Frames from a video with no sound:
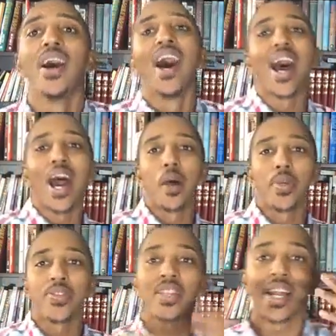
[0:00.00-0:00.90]
uh, the
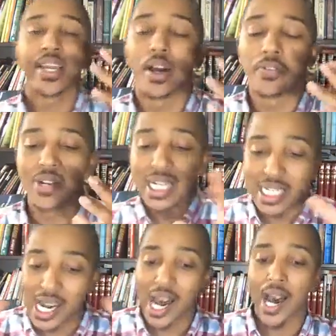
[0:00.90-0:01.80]
study of
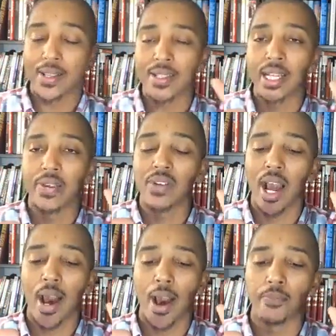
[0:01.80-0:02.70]
God, study of
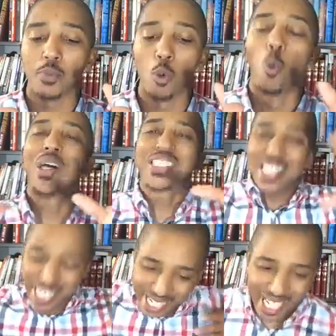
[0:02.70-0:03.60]
God was the
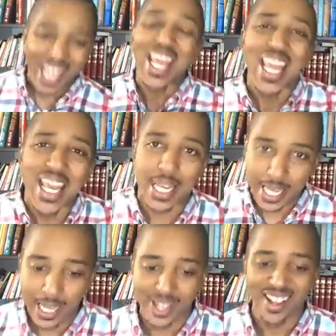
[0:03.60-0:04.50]

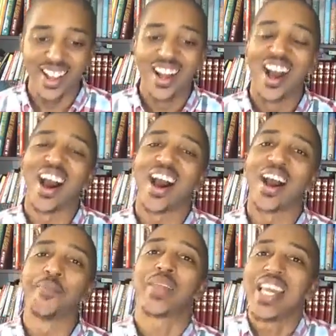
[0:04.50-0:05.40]
king
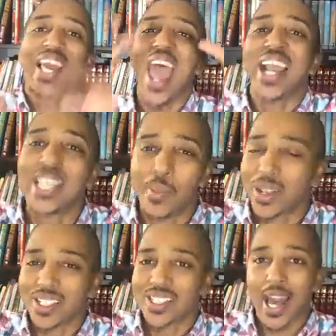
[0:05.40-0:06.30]
uh, in academic
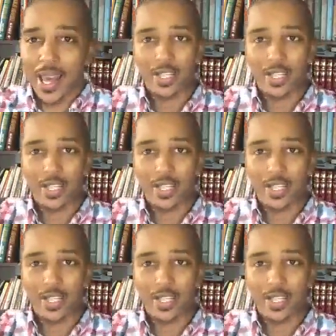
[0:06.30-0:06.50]
society.